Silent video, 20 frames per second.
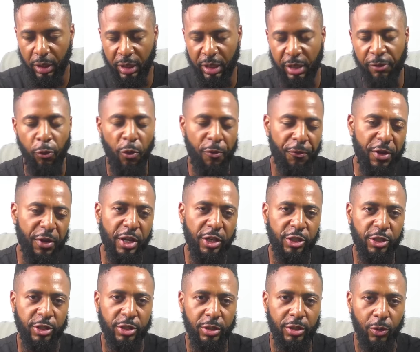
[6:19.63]
if we
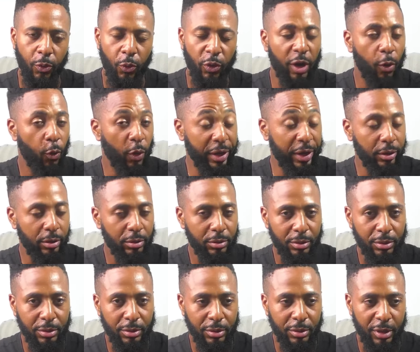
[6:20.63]
finish with a win,
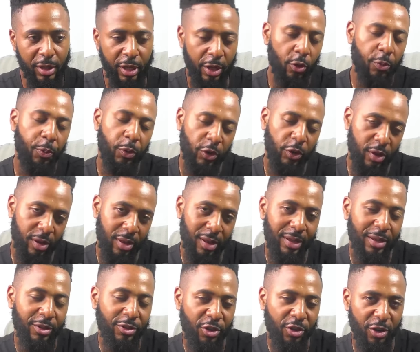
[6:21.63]
it would put us
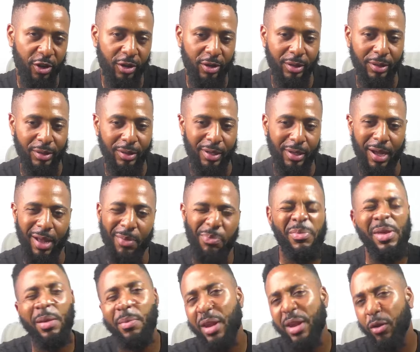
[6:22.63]
in third. And
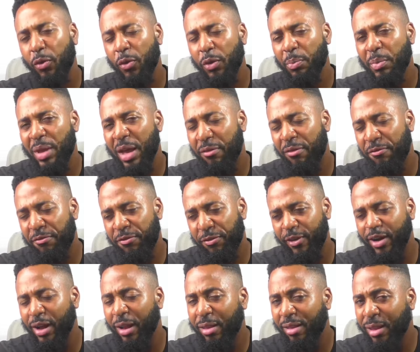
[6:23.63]
maybe that could be a
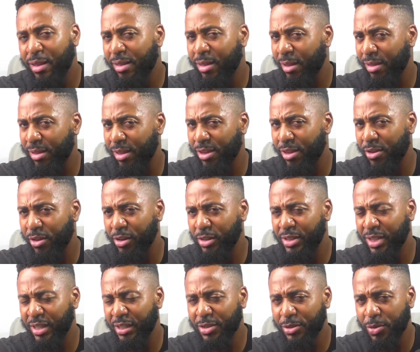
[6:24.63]
false sense of
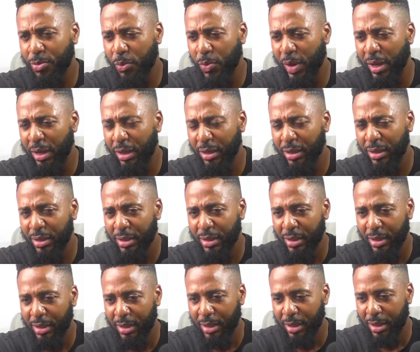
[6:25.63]
security as well.
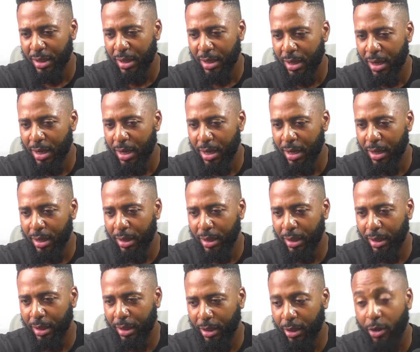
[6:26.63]

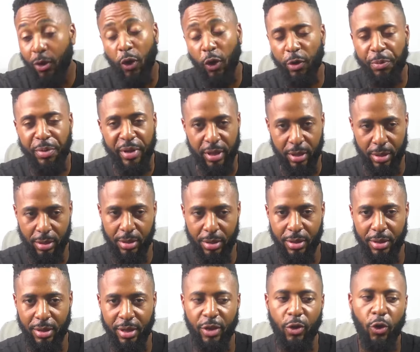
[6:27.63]
It could
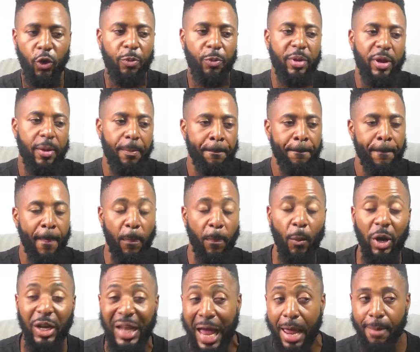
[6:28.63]
be.
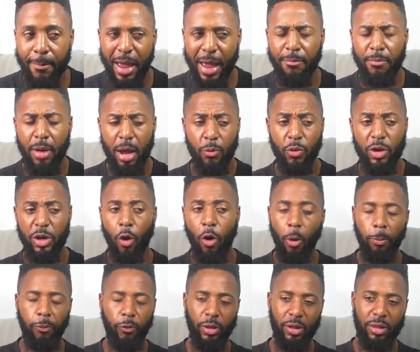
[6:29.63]
But I'm really
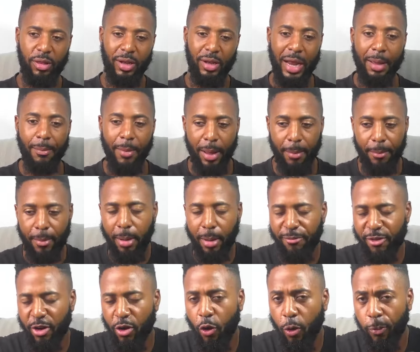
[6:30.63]
hopeful still. I'm
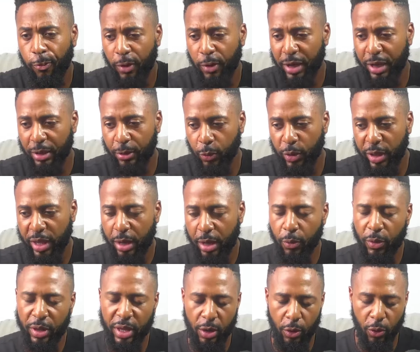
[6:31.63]
very hopeful that we
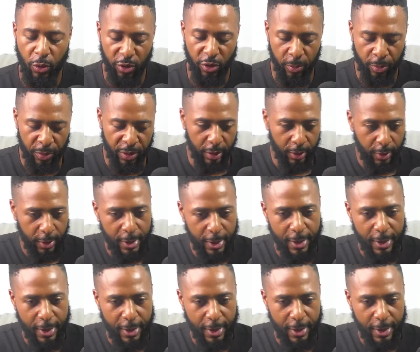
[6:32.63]
can do something.